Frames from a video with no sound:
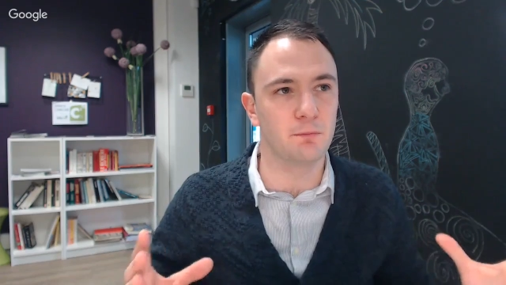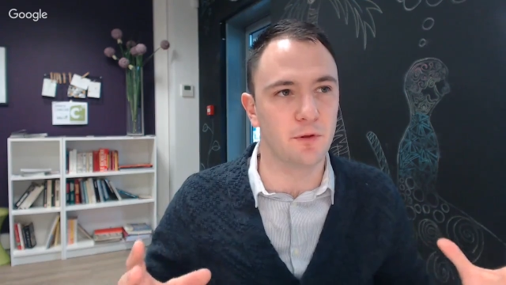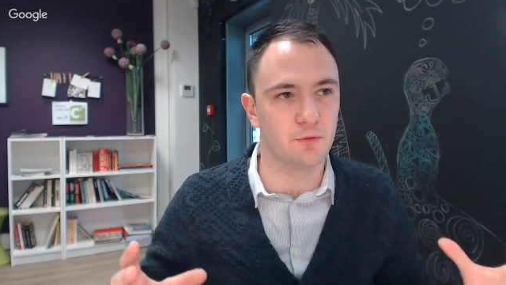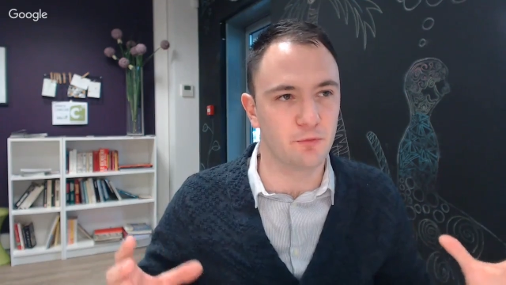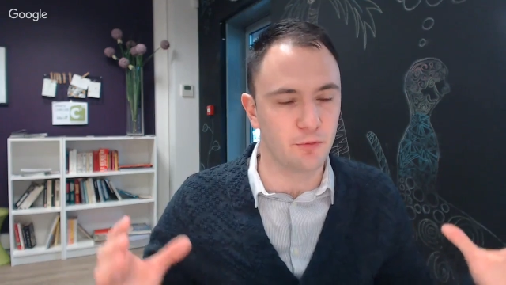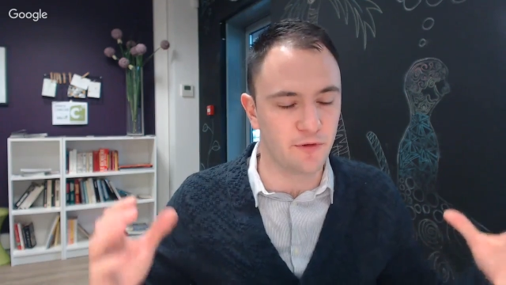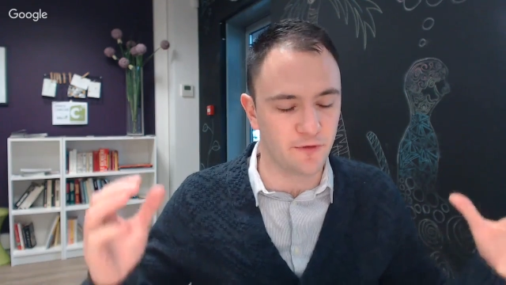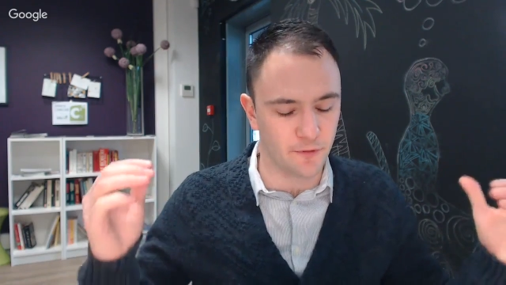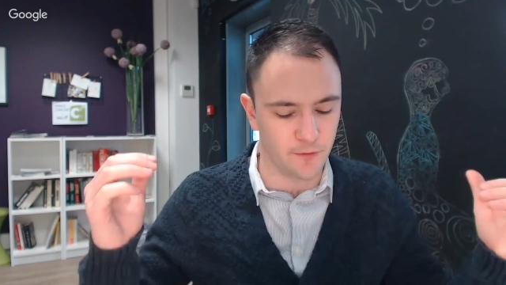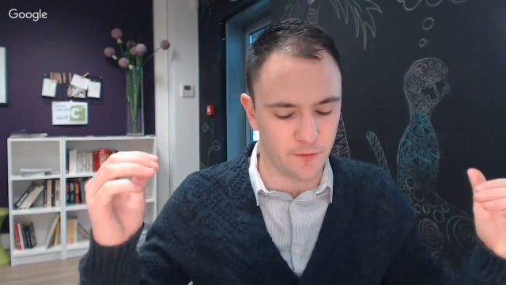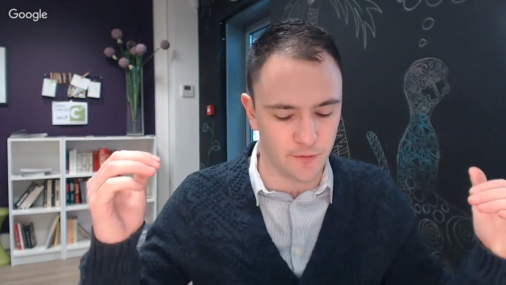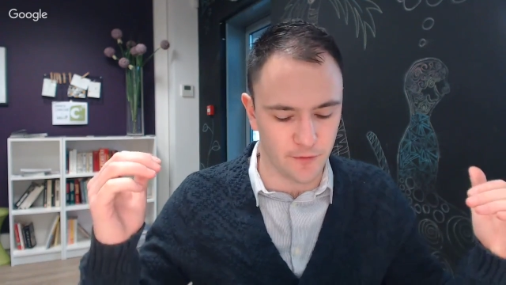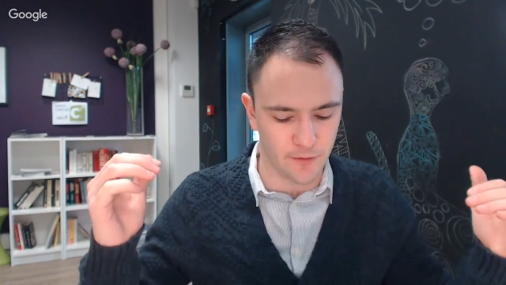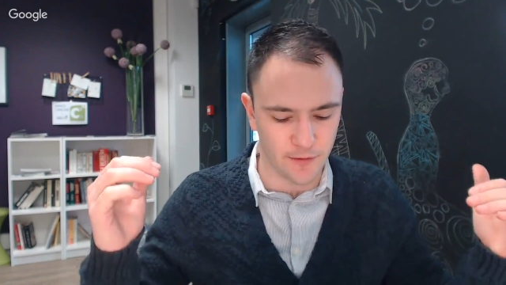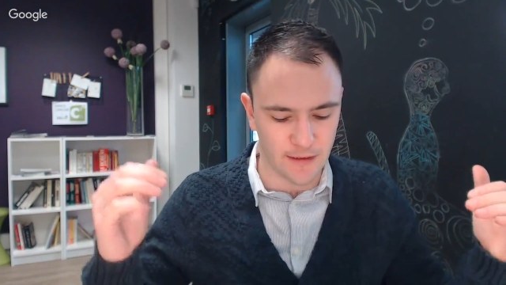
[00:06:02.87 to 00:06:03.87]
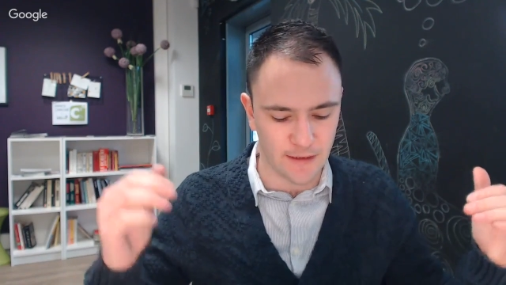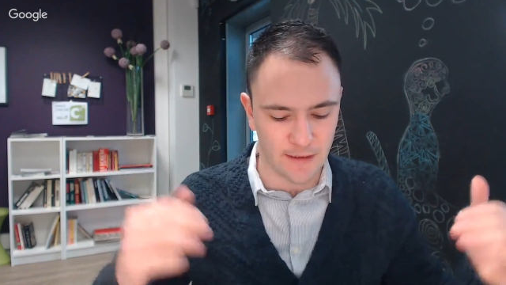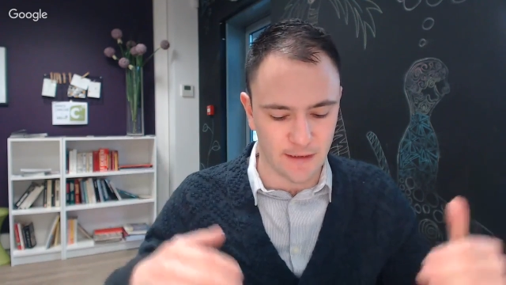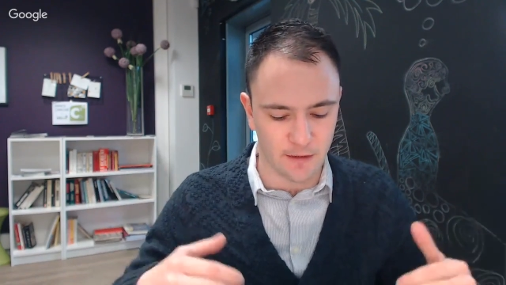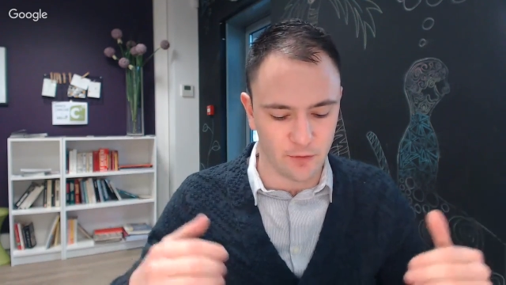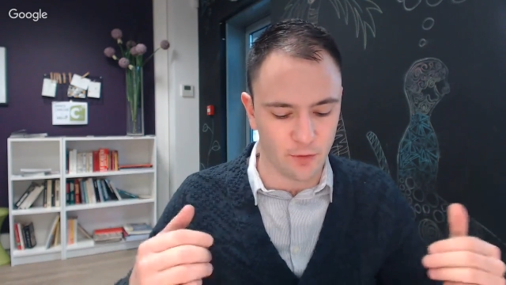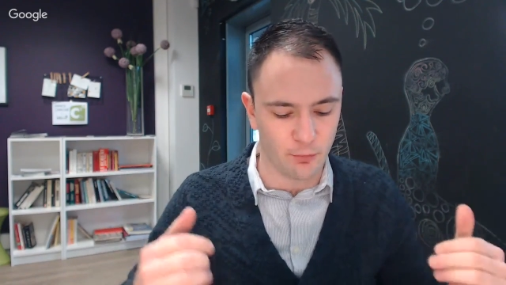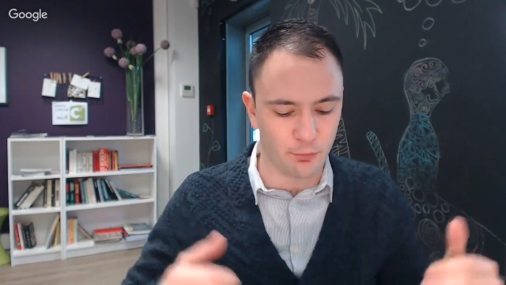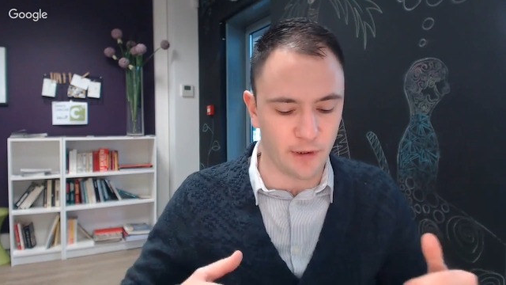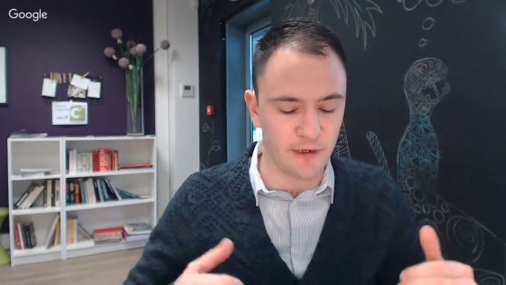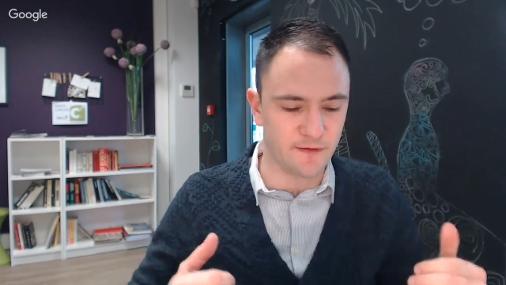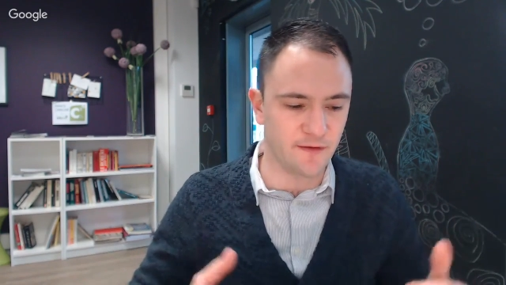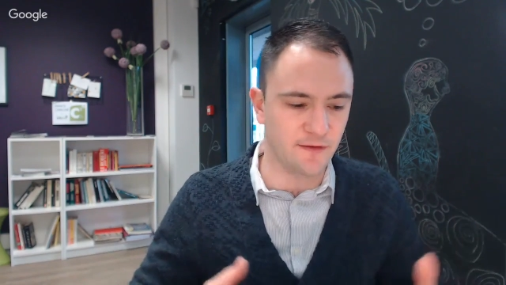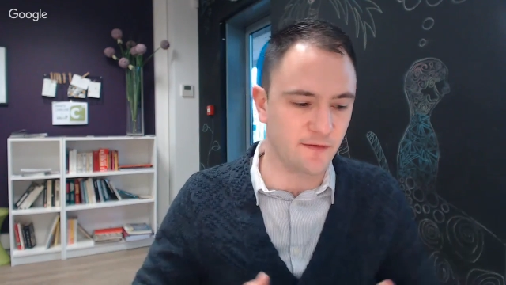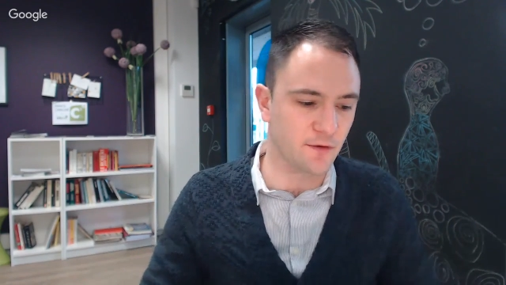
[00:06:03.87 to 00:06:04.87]
but we saw the
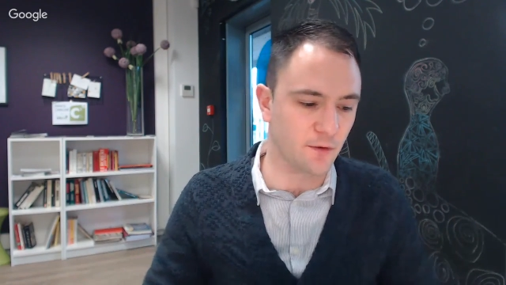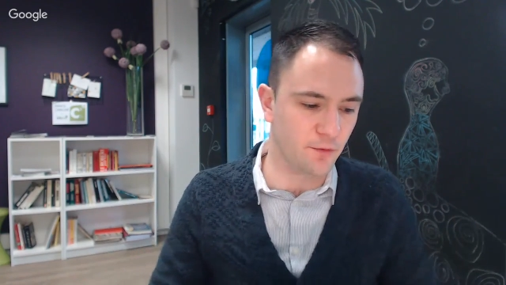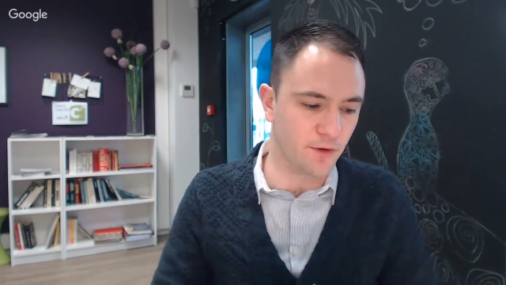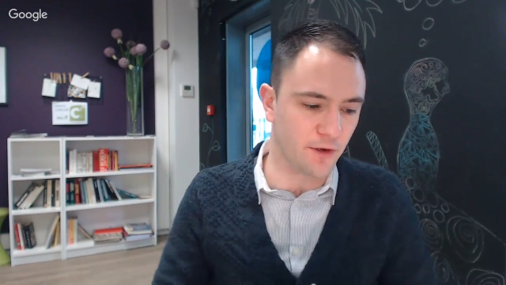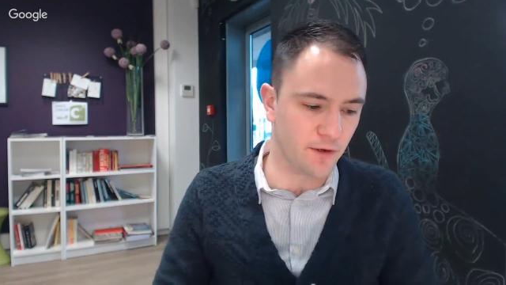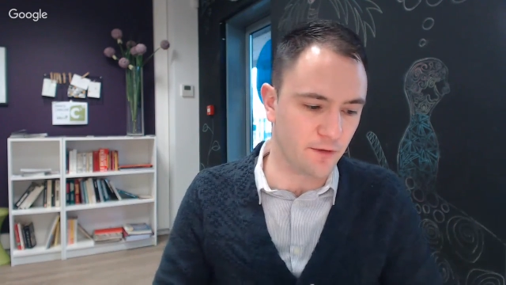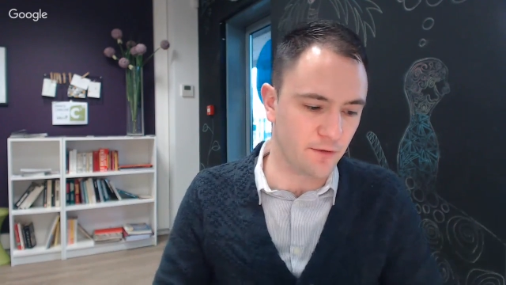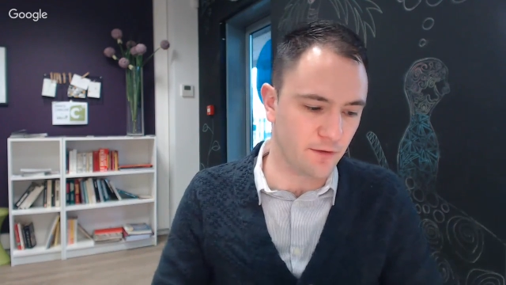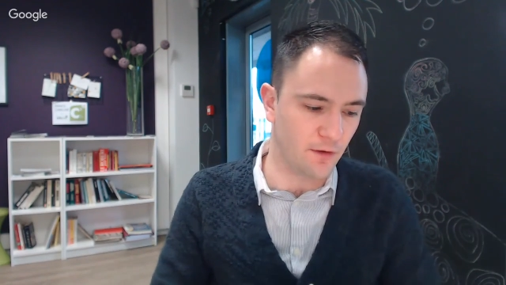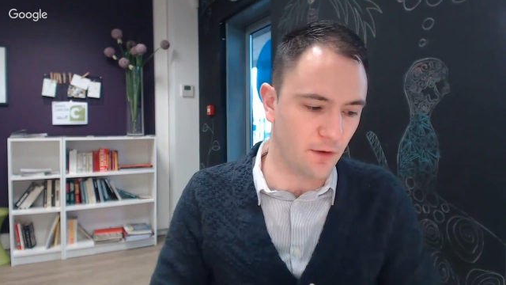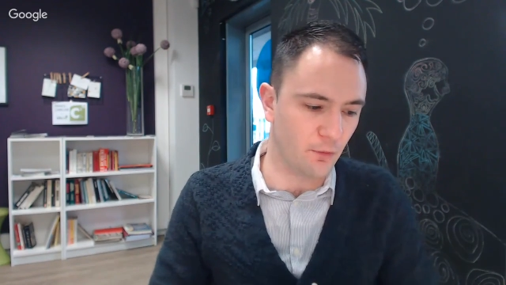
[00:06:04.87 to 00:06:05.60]
prices go down.